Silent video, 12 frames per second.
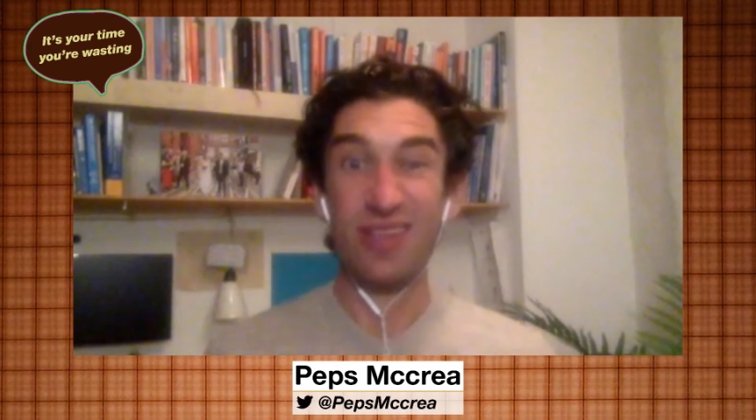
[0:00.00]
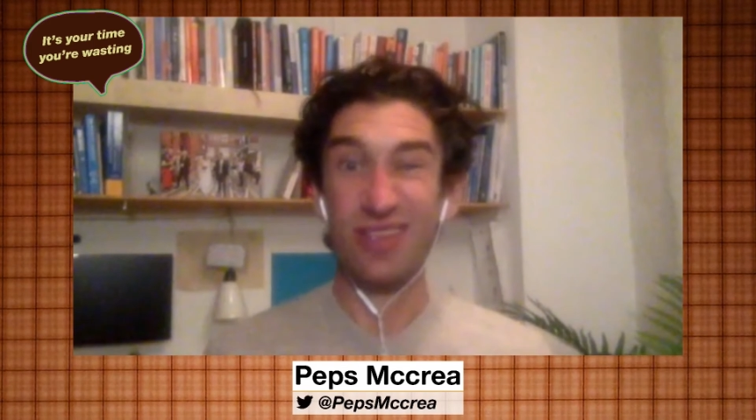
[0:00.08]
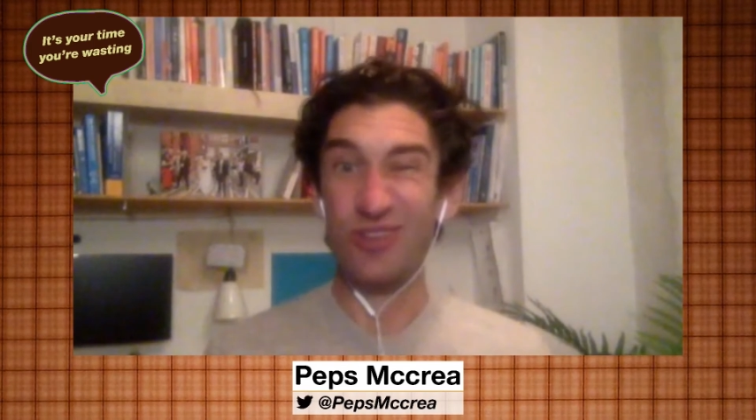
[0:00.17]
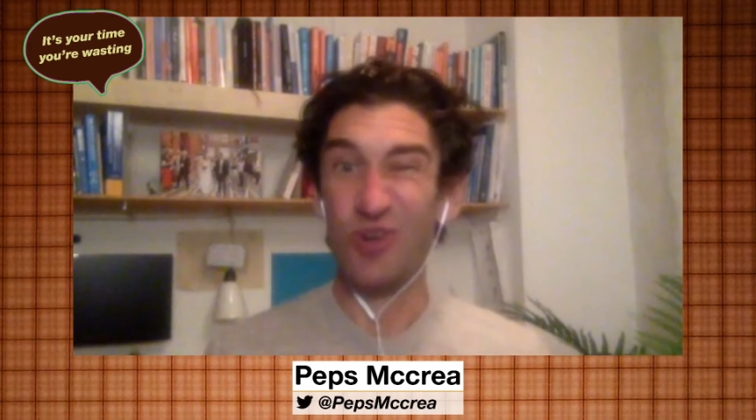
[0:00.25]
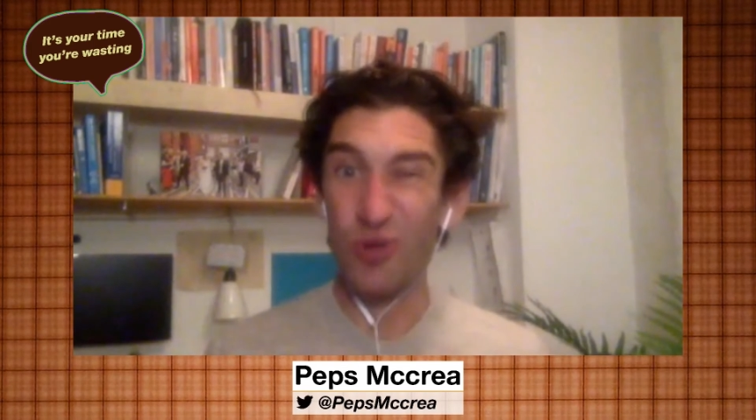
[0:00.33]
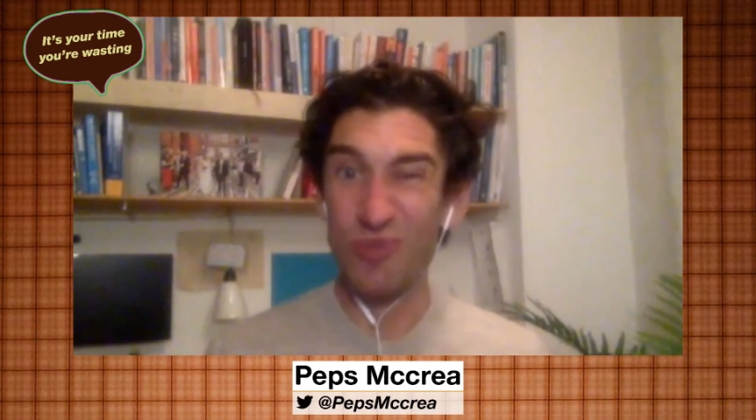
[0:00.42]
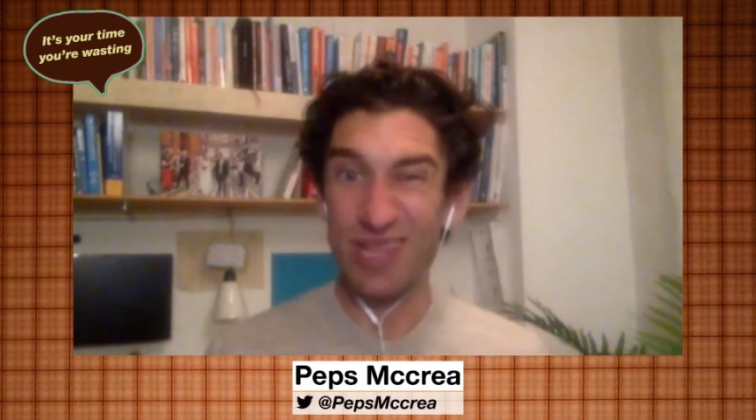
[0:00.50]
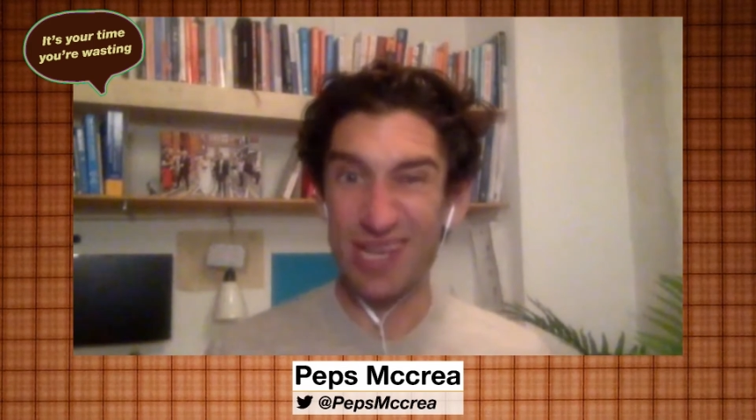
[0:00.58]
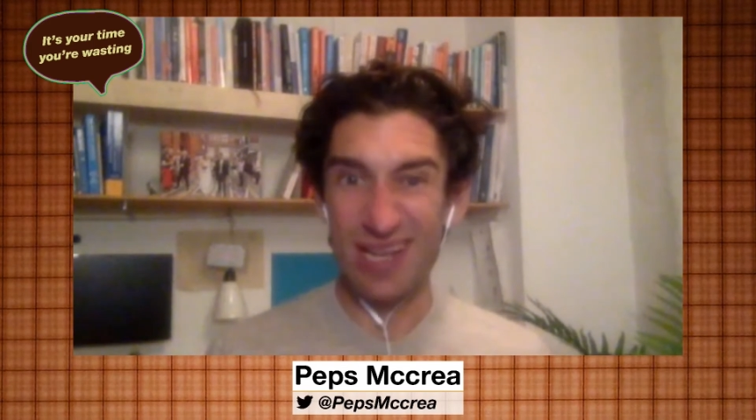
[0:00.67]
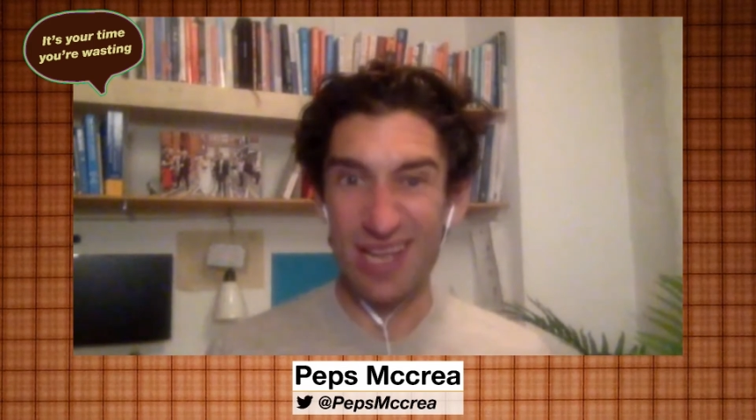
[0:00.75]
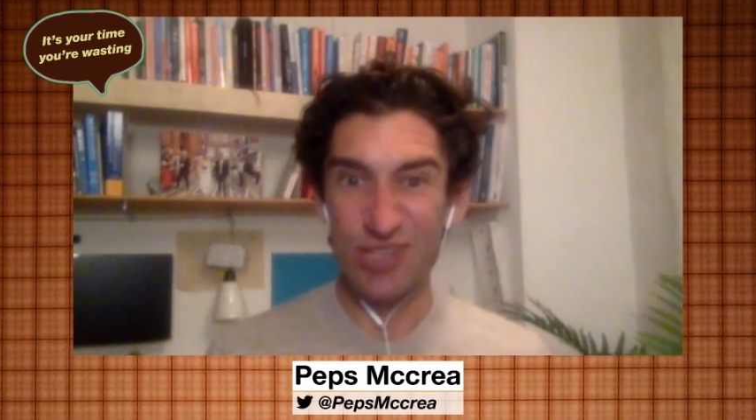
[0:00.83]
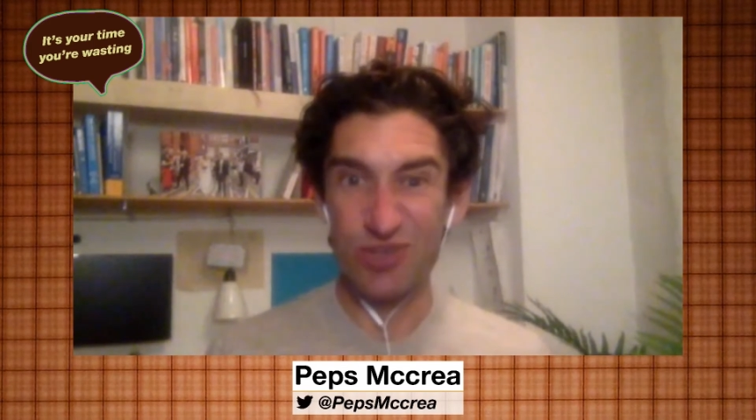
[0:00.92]
norm in the
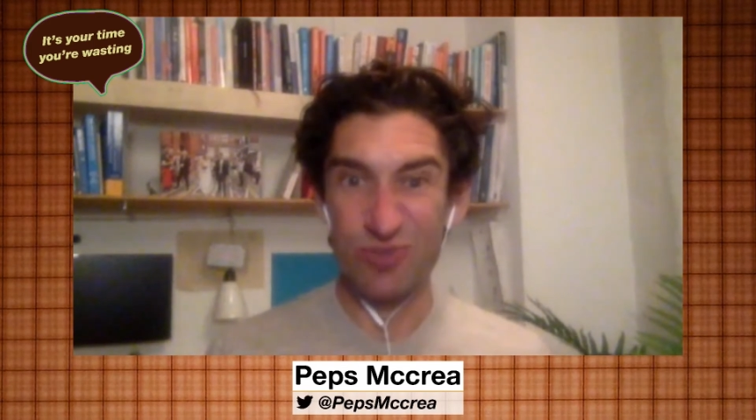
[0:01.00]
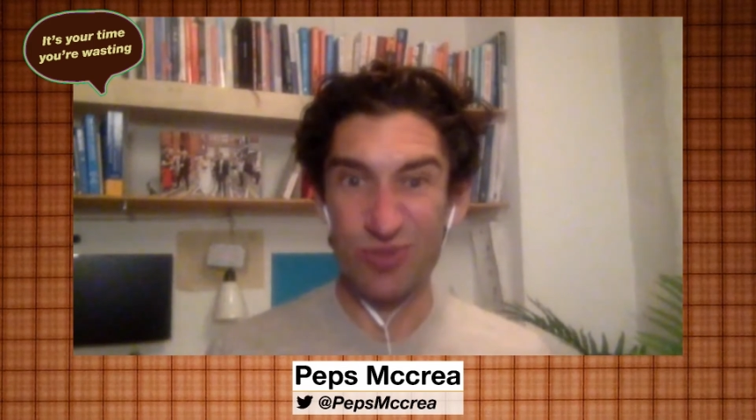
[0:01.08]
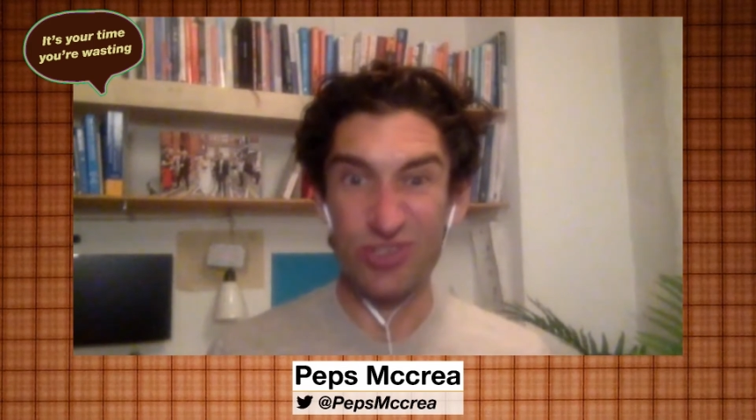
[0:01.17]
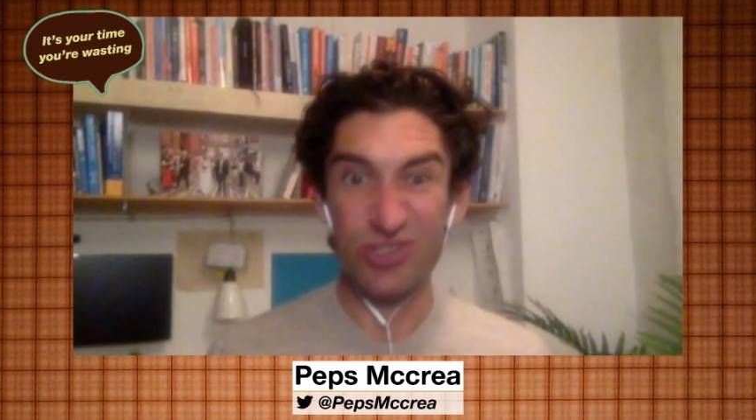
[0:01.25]
classroom was